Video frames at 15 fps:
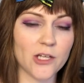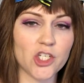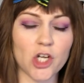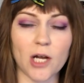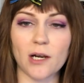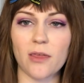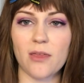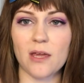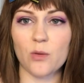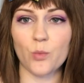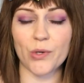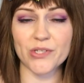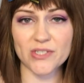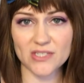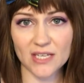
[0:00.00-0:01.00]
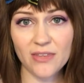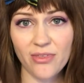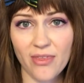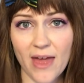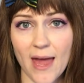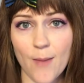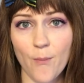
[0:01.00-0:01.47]
Jonathan will
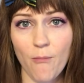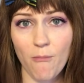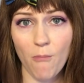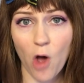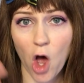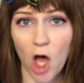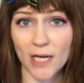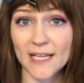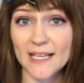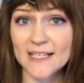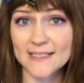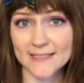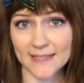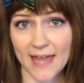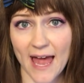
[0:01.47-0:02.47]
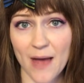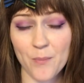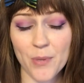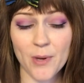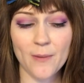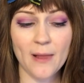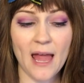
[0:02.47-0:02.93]
sit them on his
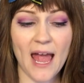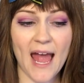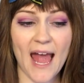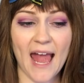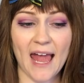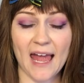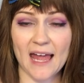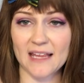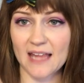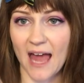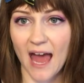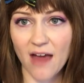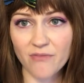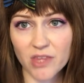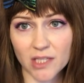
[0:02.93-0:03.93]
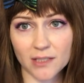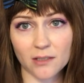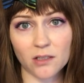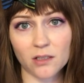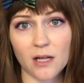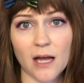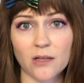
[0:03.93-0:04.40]
lap and have the
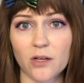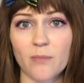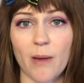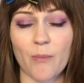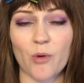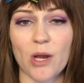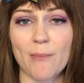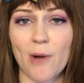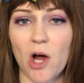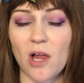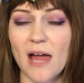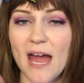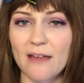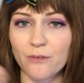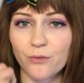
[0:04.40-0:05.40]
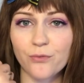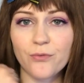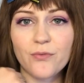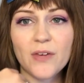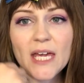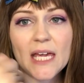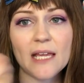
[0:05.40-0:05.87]
little colored memory ball and
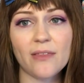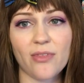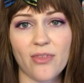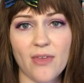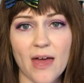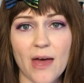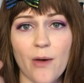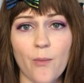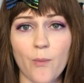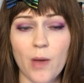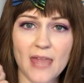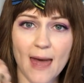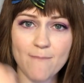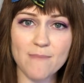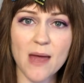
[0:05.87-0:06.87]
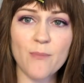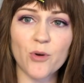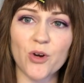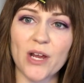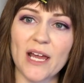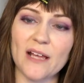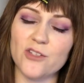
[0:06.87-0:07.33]
feed them that
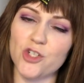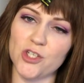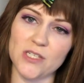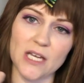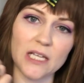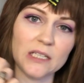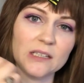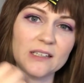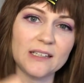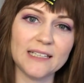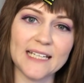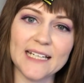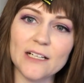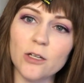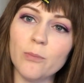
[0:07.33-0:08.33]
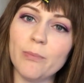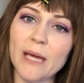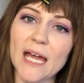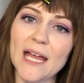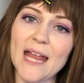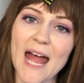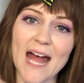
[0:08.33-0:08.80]
memory just a little
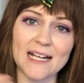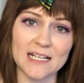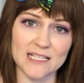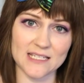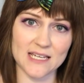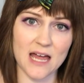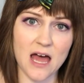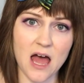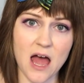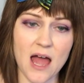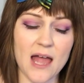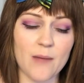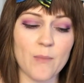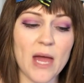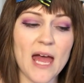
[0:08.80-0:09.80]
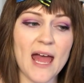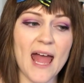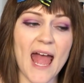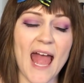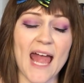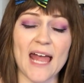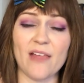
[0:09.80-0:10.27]
bit at a time.
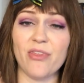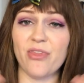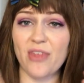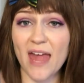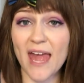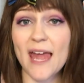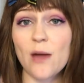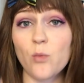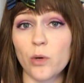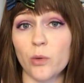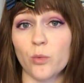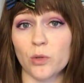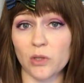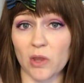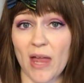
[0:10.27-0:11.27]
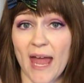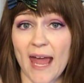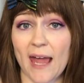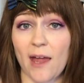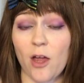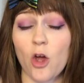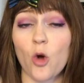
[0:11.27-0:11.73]
And they will
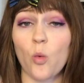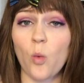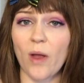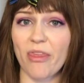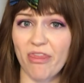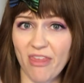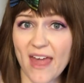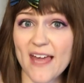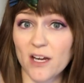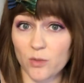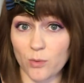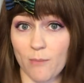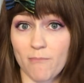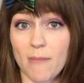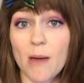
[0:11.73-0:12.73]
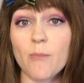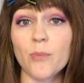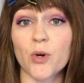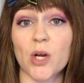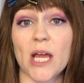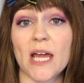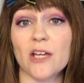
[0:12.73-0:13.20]
relay what they are
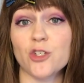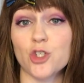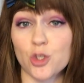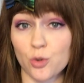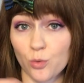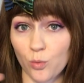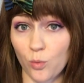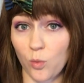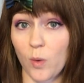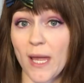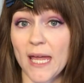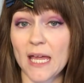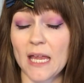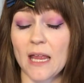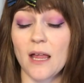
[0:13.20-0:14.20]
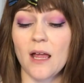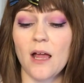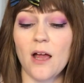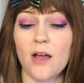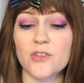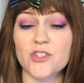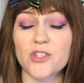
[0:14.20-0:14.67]
remembering to Wynn.
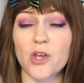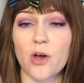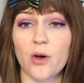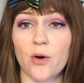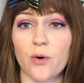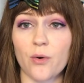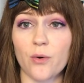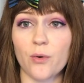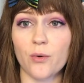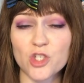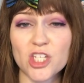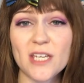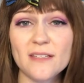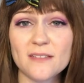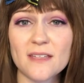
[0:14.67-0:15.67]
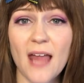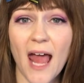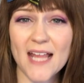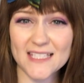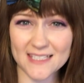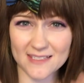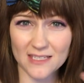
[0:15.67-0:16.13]
So she's
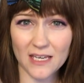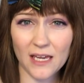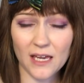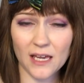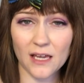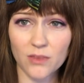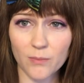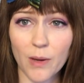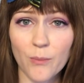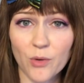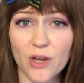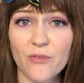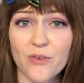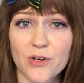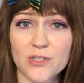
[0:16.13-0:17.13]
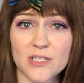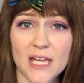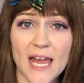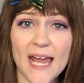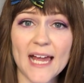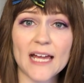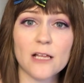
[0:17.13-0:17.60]
not seeing the memory
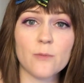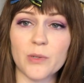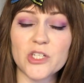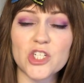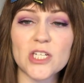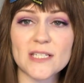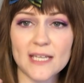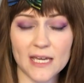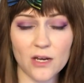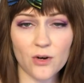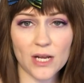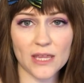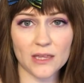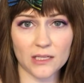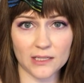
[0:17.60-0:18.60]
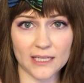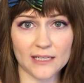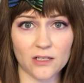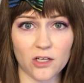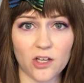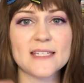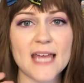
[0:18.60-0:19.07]
firsthand, but she's hearing the
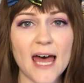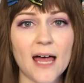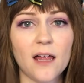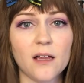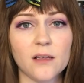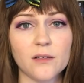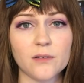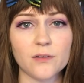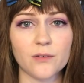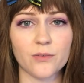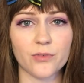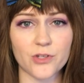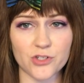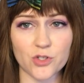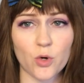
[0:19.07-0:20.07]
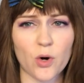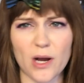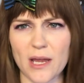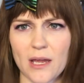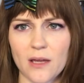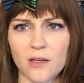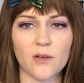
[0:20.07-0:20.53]
little tell the
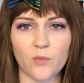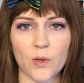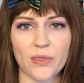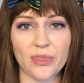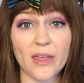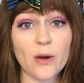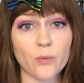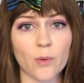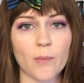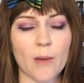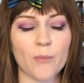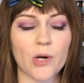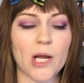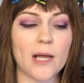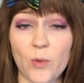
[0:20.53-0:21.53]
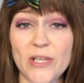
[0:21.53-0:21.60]
story of what they're remembering.